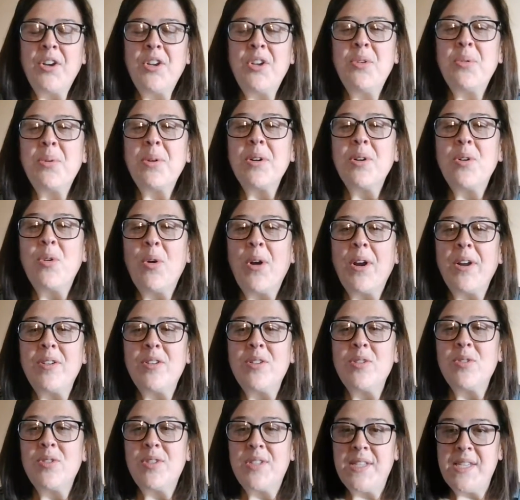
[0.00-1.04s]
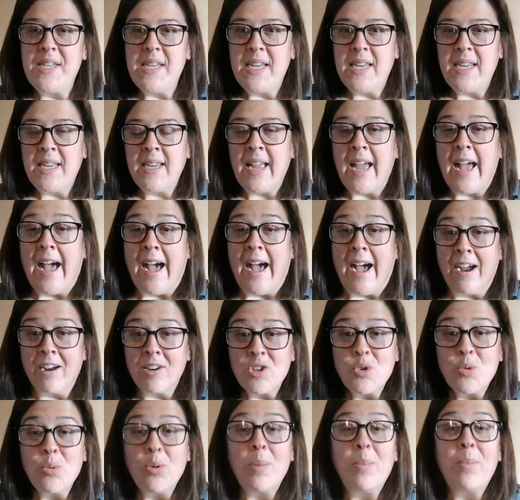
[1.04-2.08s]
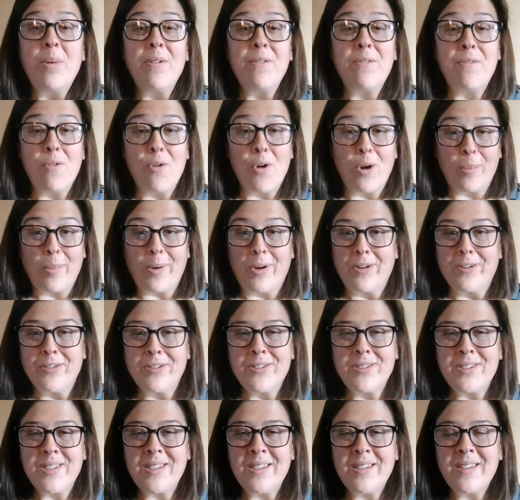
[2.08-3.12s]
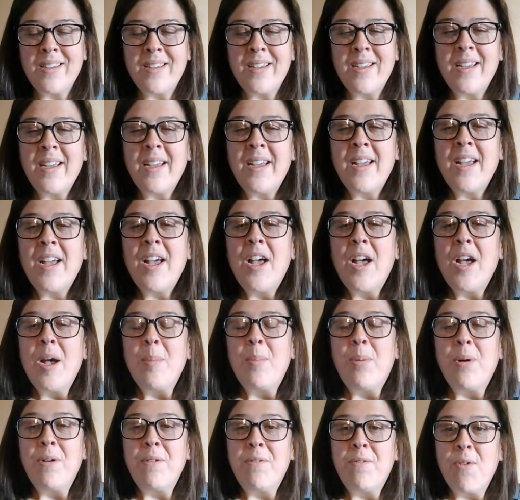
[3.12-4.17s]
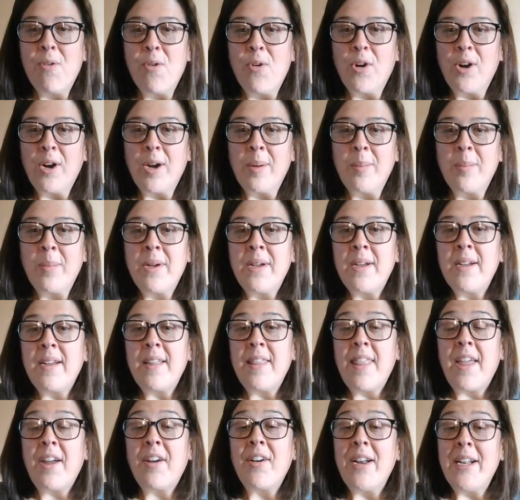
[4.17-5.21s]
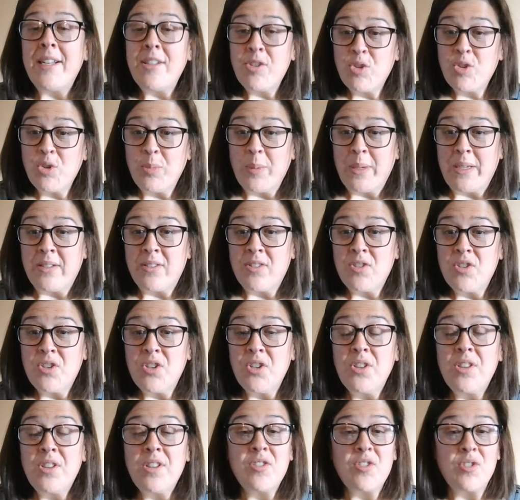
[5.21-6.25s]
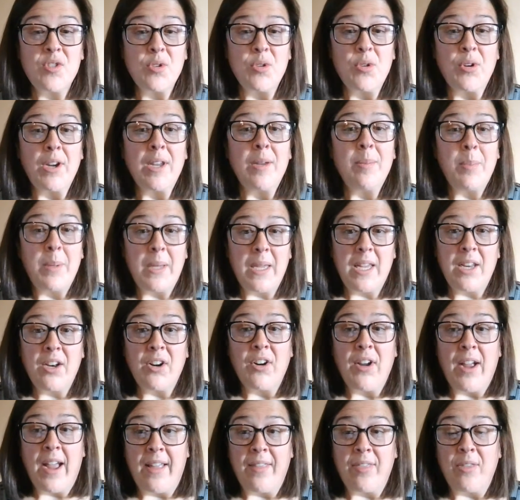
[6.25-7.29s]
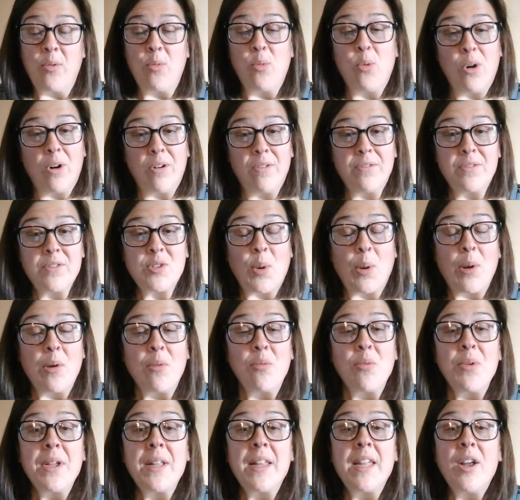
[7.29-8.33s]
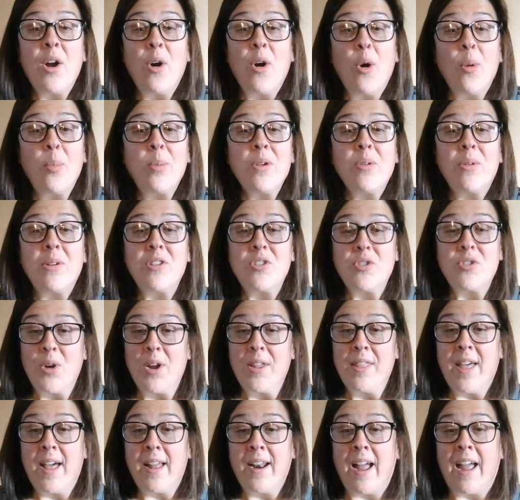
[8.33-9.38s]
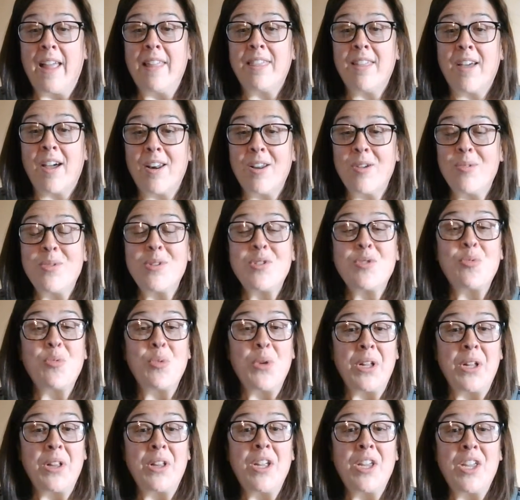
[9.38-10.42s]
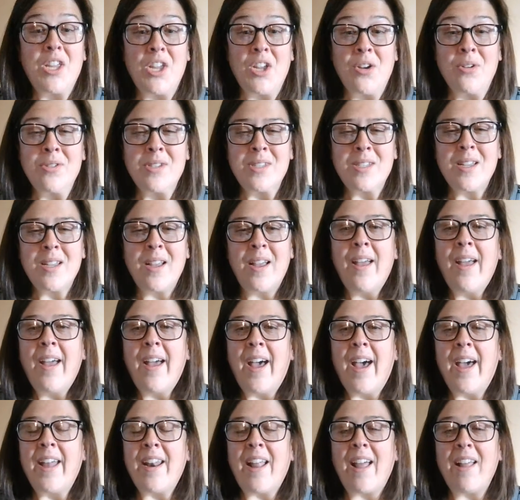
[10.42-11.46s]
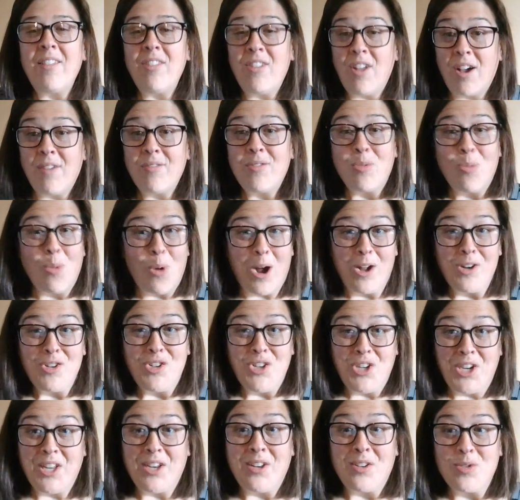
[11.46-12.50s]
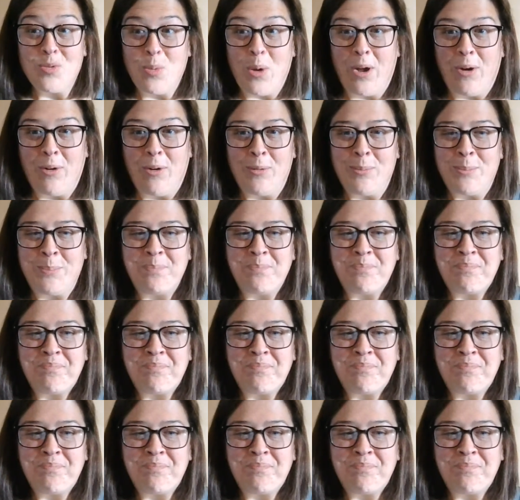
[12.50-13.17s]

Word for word: you are going to see actual performers perform their instruments to the story Peter and the Wolf. So I really hope you enjoy that. I thought it was really cute and I loved watching it as well.